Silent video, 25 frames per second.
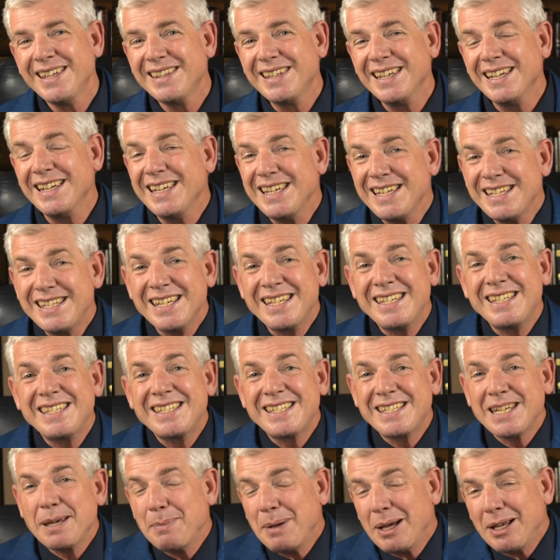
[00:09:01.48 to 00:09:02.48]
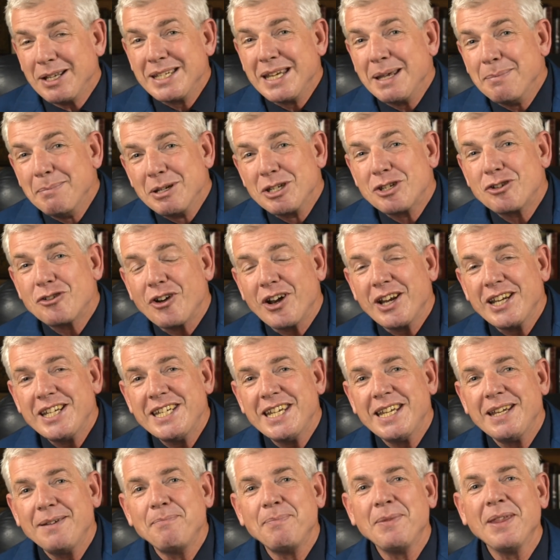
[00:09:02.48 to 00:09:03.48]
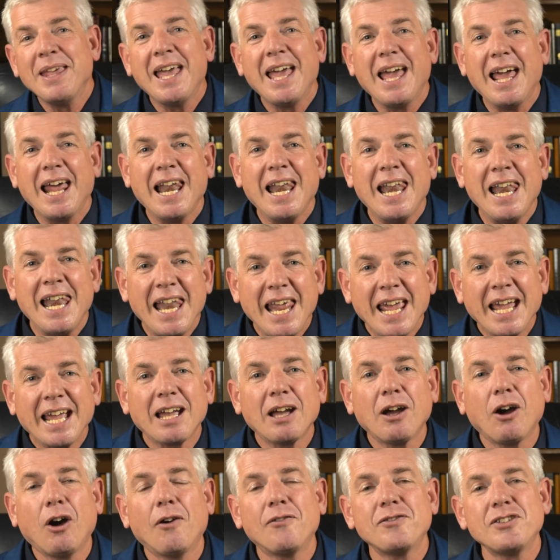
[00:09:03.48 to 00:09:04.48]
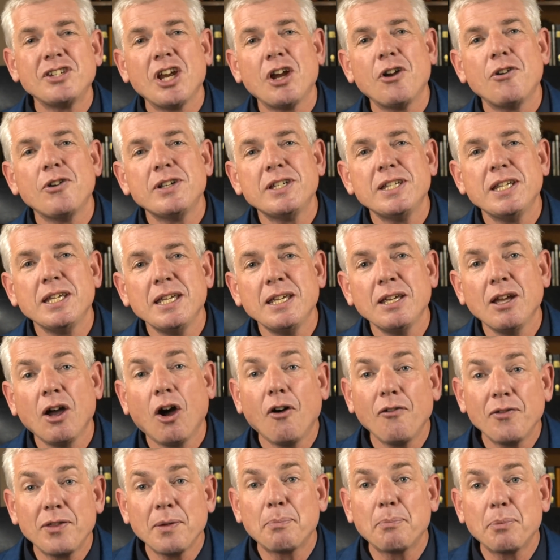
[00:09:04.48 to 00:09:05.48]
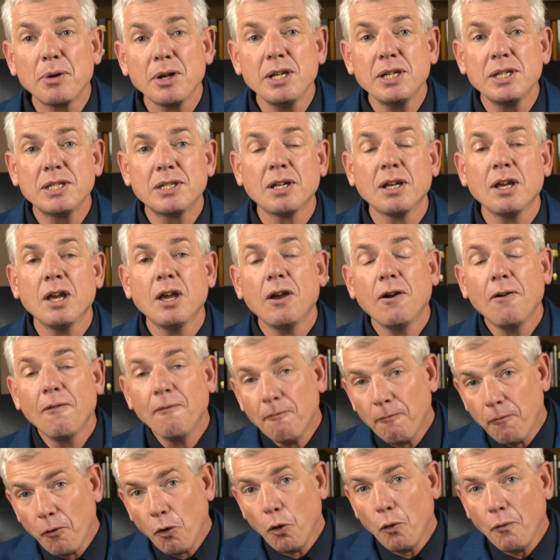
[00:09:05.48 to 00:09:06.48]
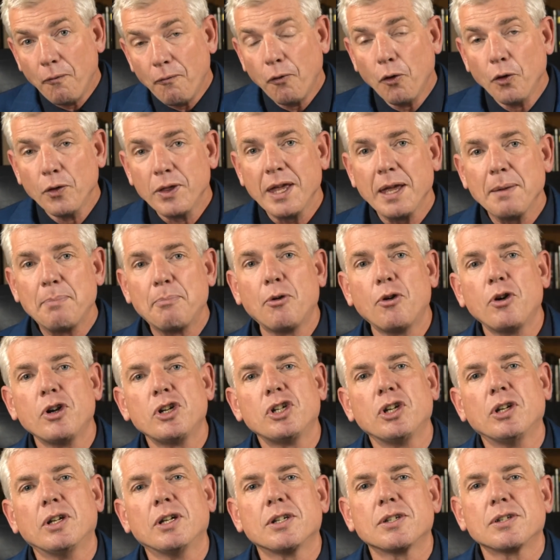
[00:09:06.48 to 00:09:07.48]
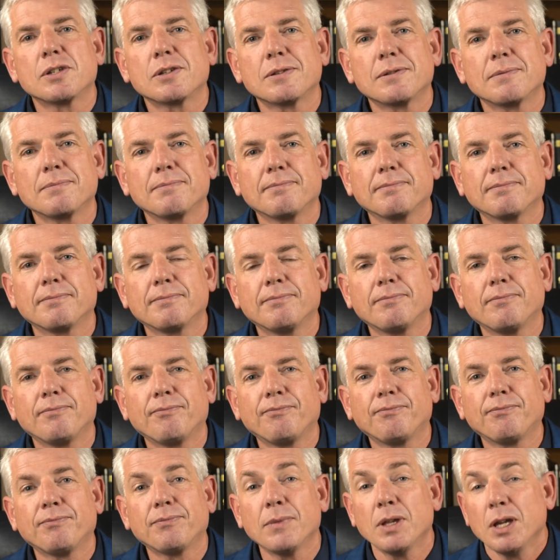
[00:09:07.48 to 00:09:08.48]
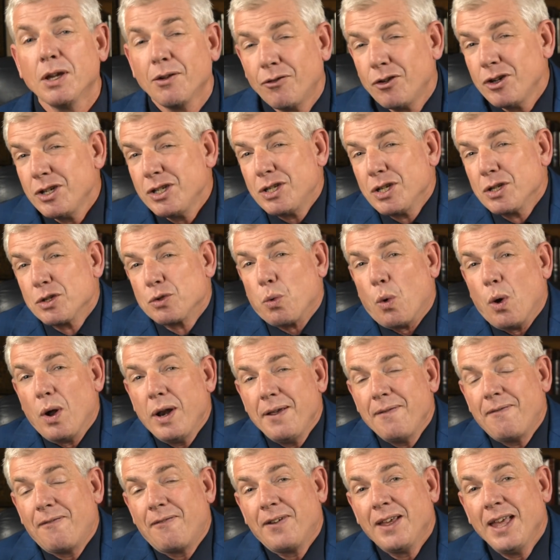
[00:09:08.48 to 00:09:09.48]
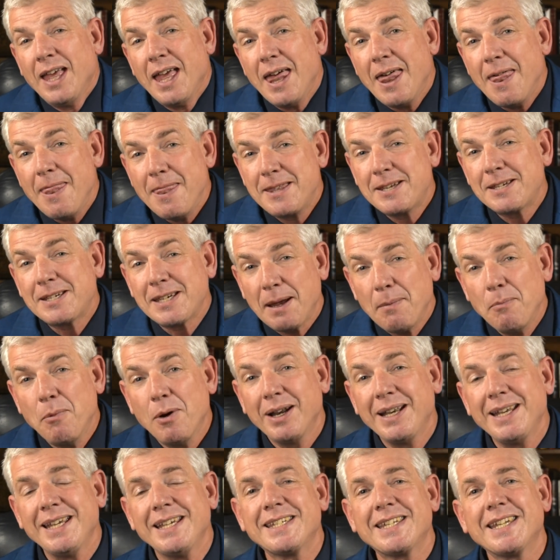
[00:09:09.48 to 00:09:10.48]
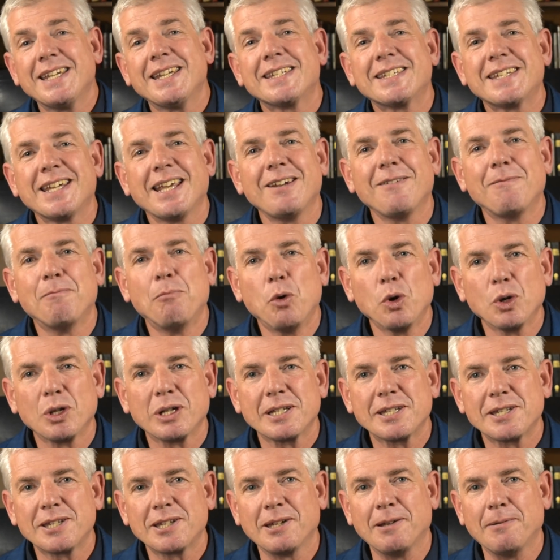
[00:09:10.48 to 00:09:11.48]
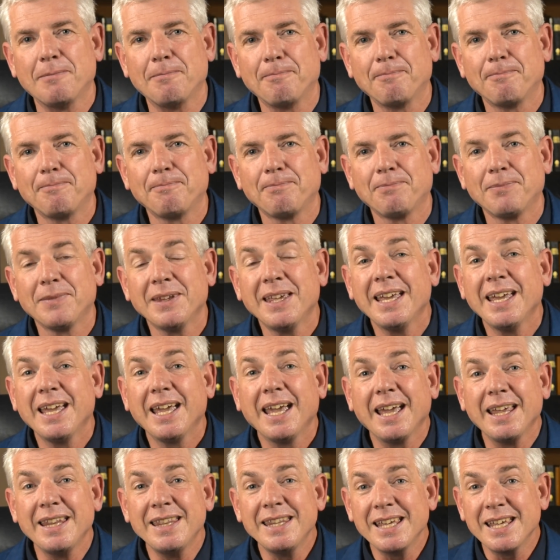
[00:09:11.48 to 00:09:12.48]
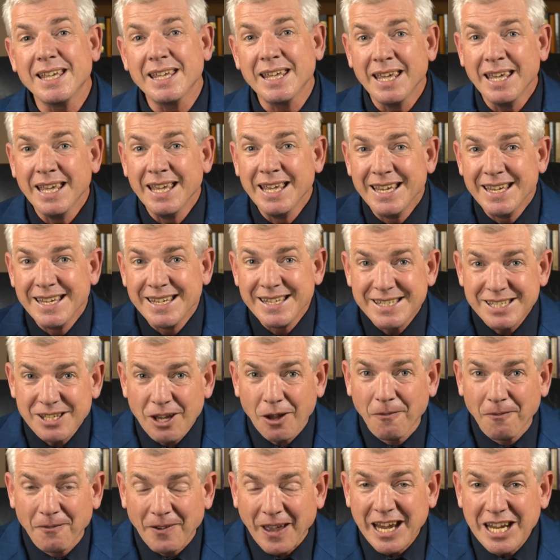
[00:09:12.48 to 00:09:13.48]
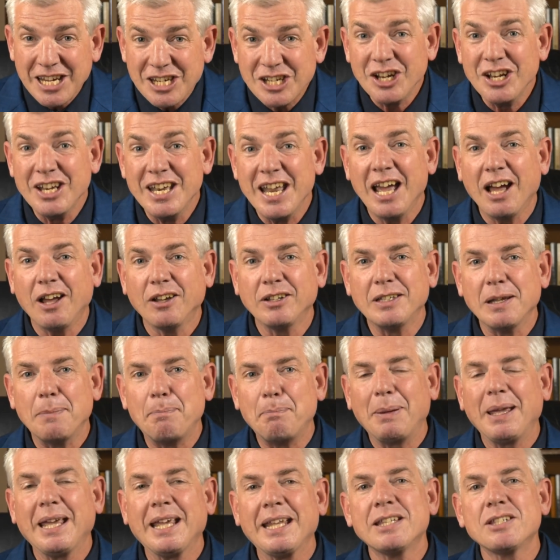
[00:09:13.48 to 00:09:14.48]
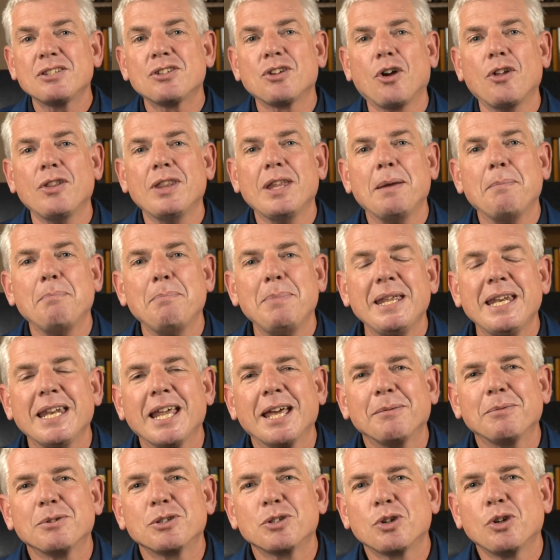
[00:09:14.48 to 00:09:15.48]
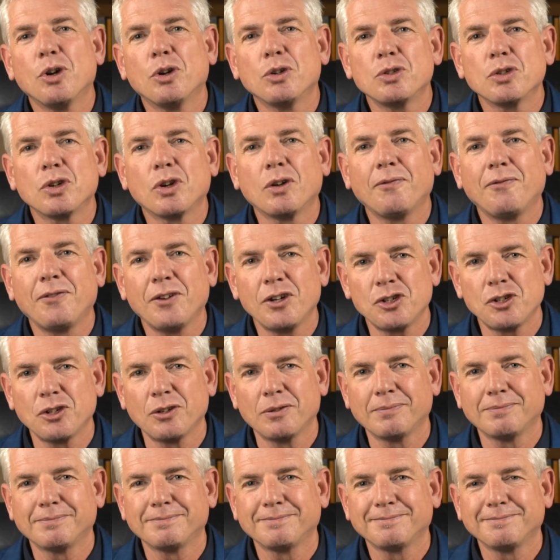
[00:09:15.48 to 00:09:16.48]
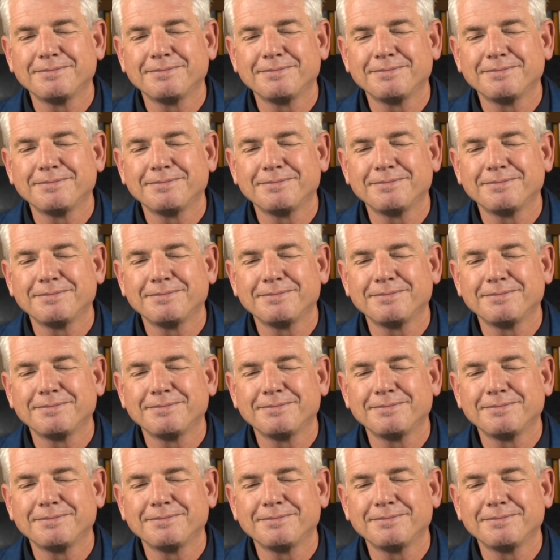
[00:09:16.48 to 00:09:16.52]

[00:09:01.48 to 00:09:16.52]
then is it somehow demonstrating a lack of charity of the priest for their parishioners? For instance, what if someone is in a state of mortal sin and their salvation now depends on them being able to go to confession?